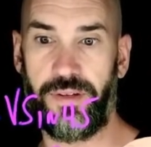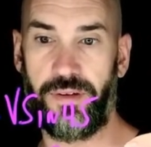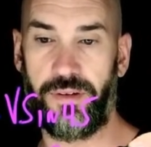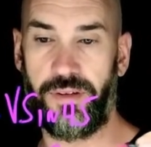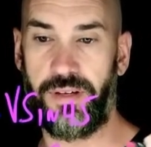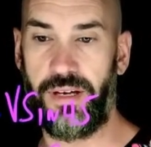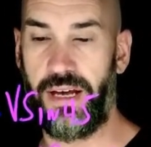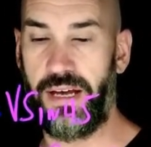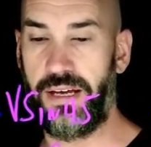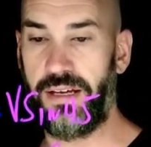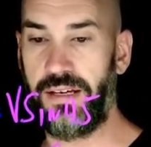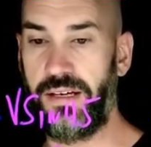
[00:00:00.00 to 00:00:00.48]

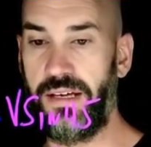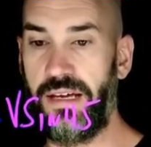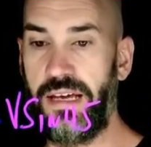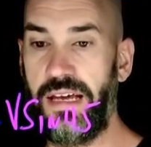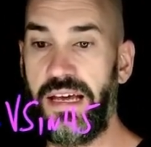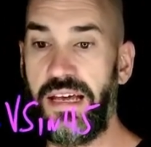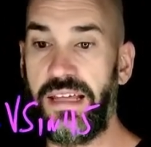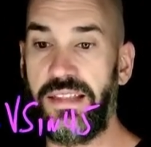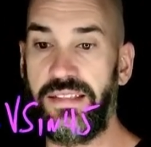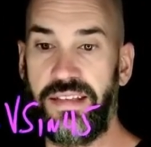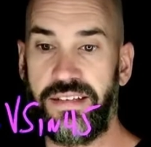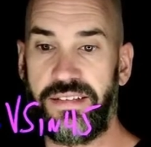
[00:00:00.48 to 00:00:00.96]
Okay,
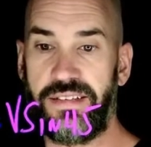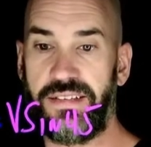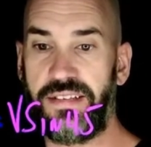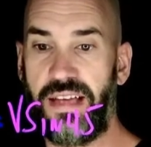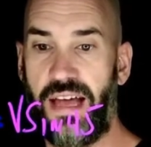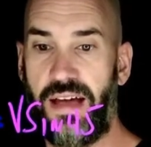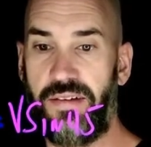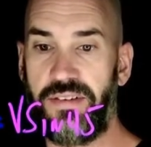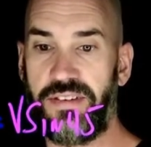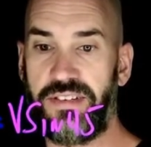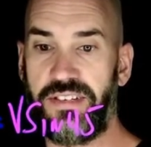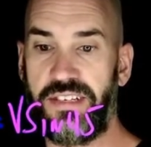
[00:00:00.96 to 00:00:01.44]
this is
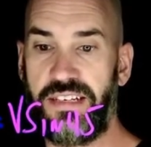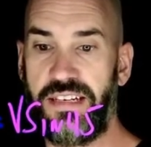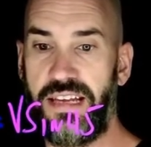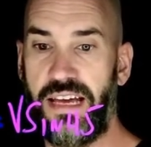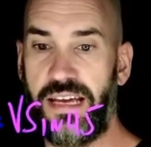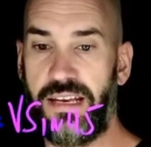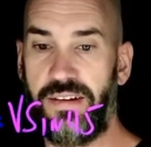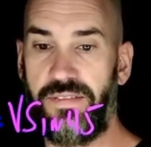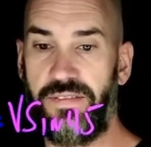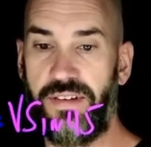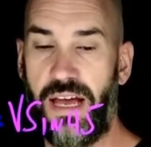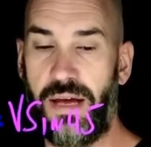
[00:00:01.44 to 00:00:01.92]
obviously
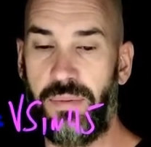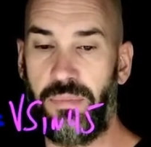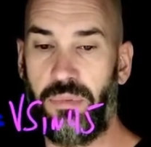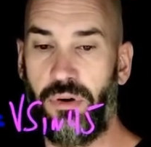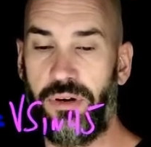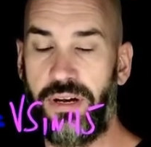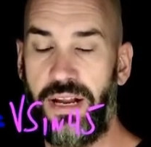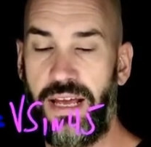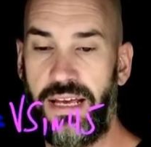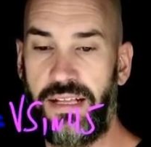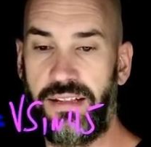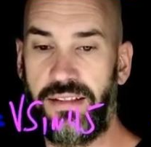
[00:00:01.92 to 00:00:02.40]
negative
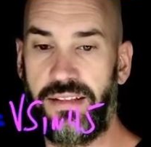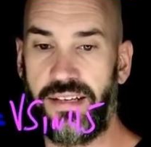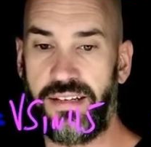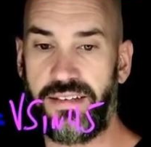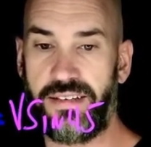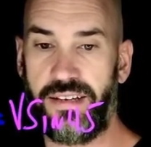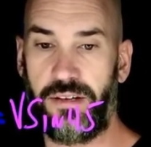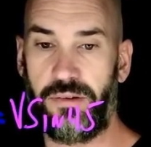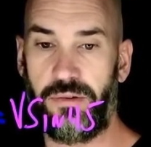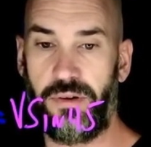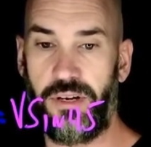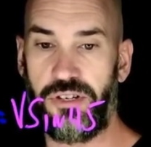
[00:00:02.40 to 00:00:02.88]
9.8, the
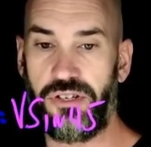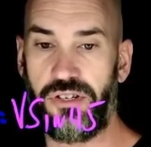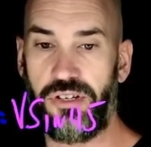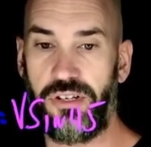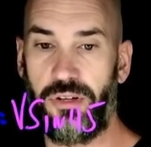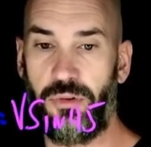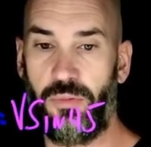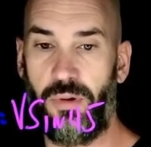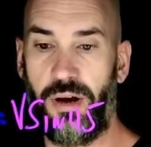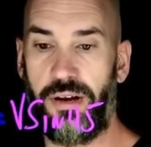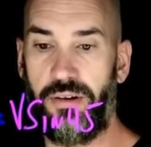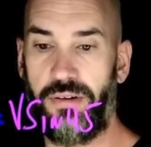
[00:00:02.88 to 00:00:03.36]
acceleration
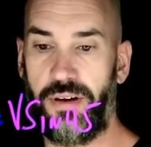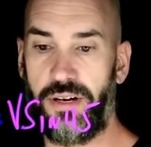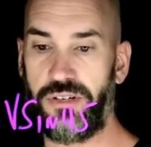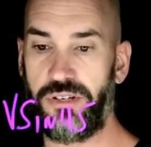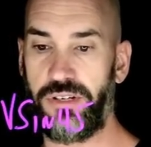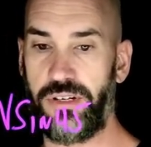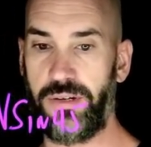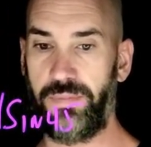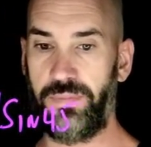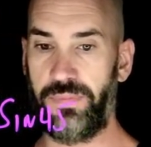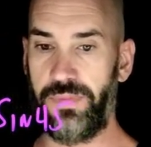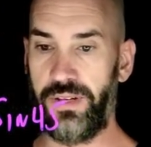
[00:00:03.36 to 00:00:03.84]
in the y
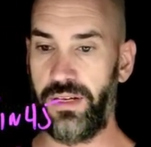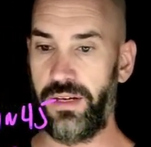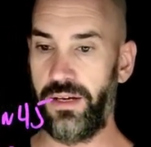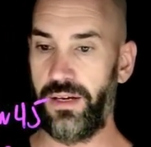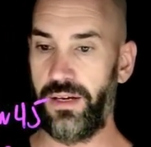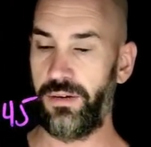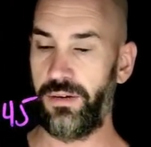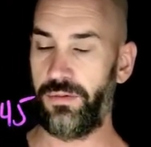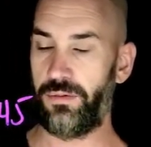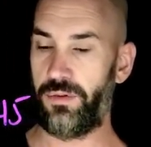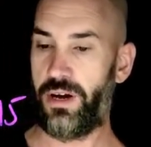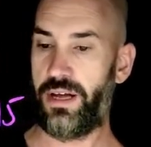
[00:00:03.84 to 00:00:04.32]
direction,
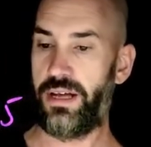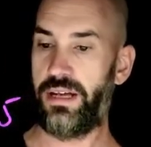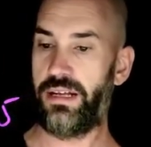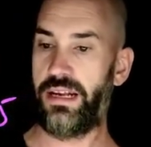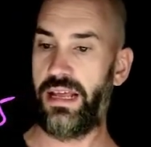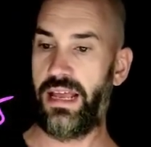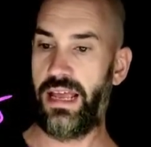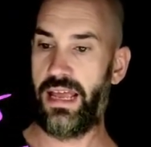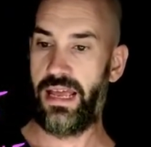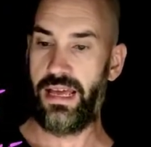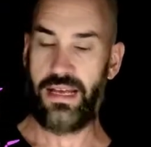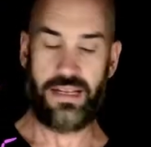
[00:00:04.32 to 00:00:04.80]
right?
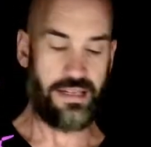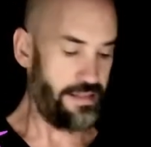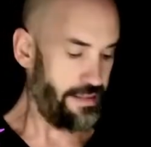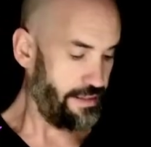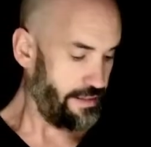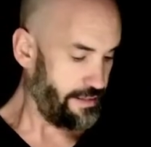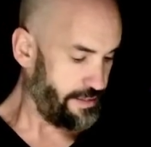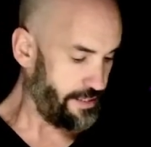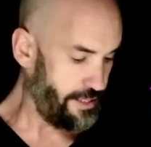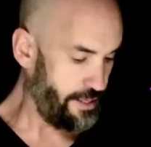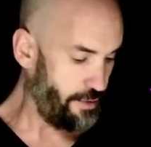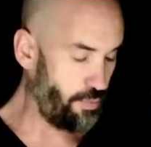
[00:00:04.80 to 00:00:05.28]

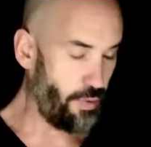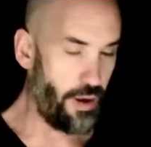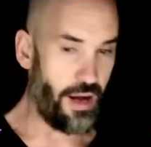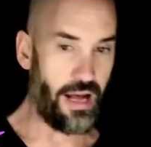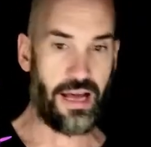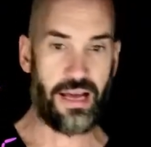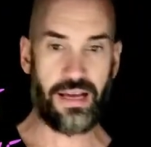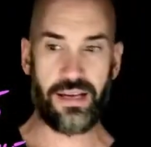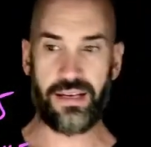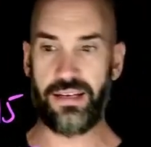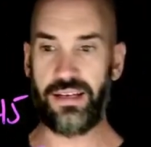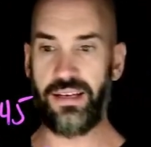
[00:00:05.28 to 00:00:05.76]
And dy,
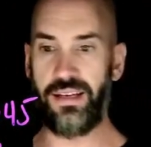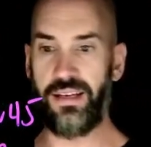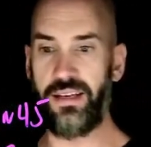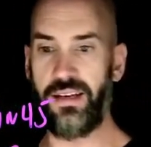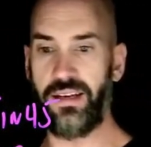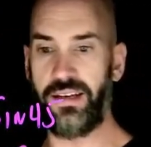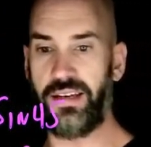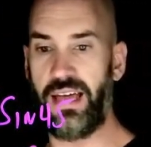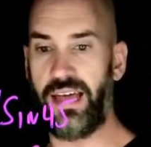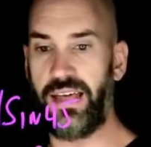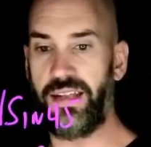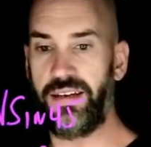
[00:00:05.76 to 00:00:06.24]

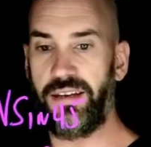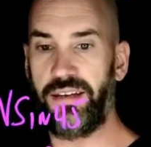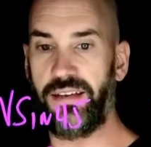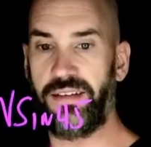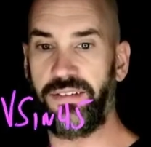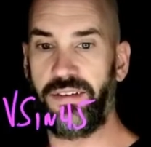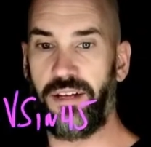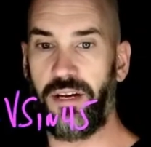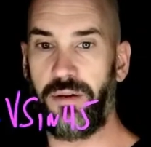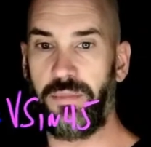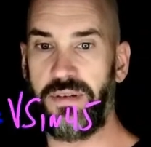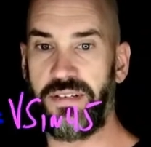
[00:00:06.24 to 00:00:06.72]
again,
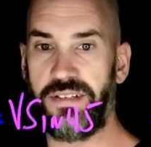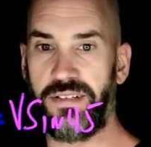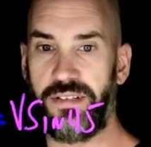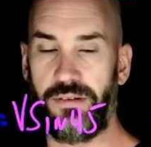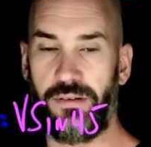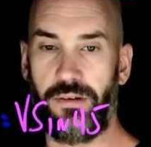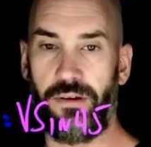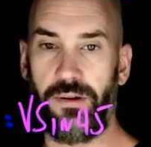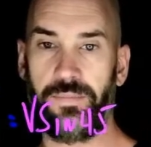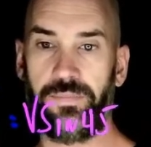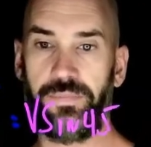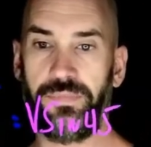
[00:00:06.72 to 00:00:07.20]
is going to be
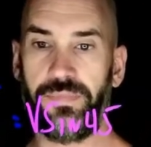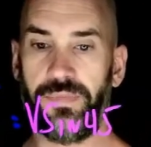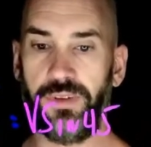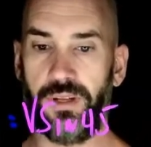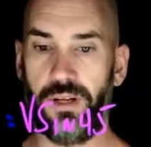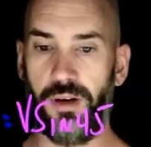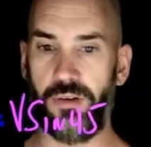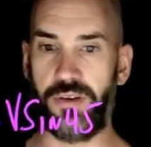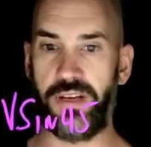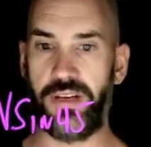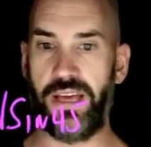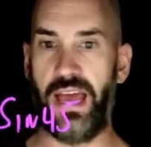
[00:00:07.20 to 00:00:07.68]
0.
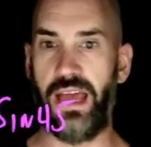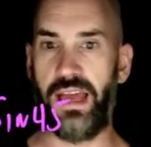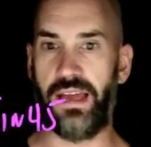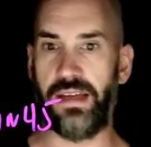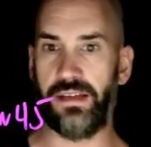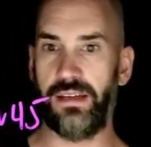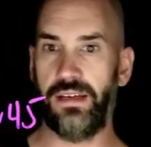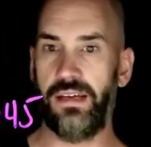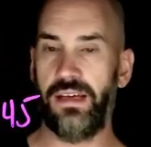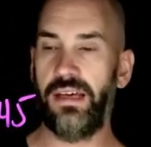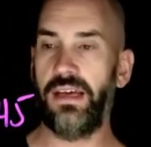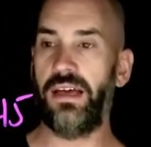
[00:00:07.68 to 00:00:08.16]

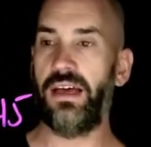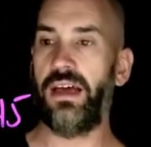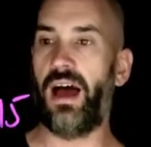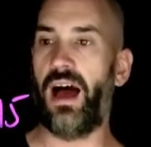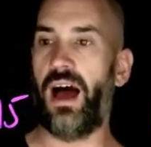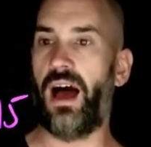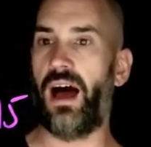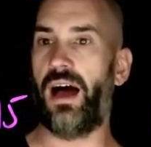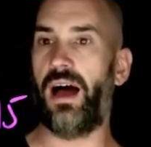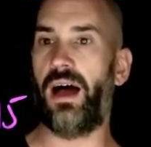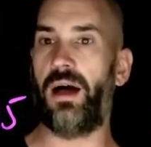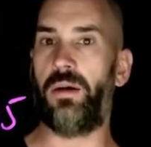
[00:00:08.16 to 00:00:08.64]
Okay,
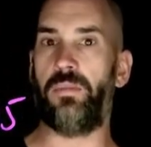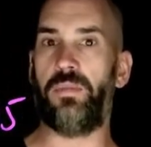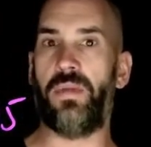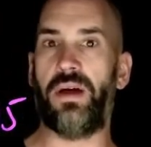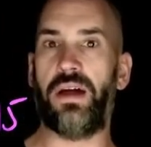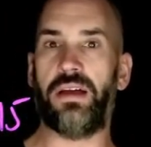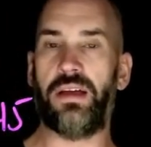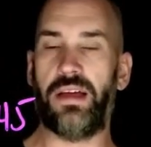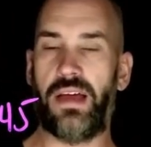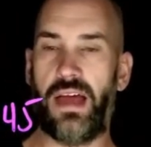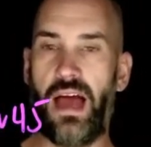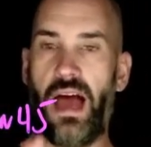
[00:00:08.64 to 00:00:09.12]

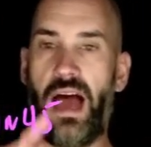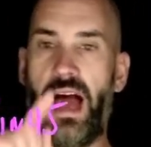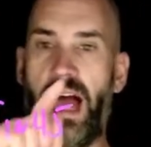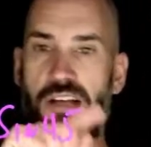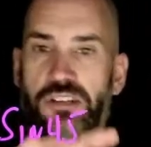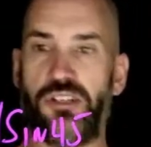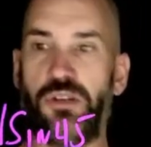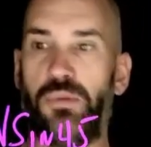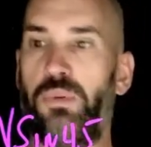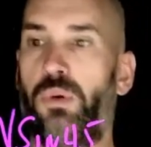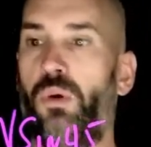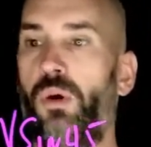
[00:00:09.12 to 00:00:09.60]
I
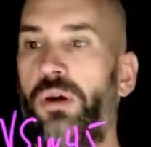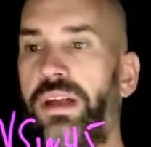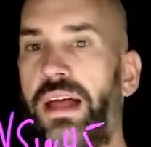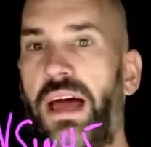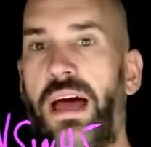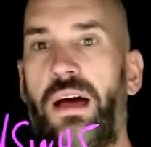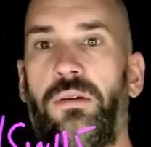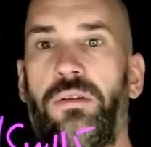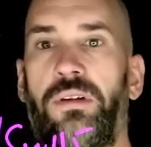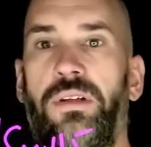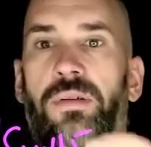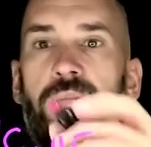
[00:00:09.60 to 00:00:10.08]
should point
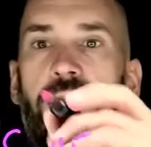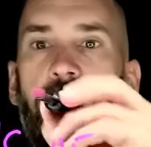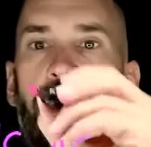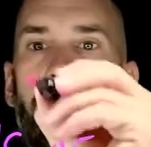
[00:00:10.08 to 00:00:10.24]
out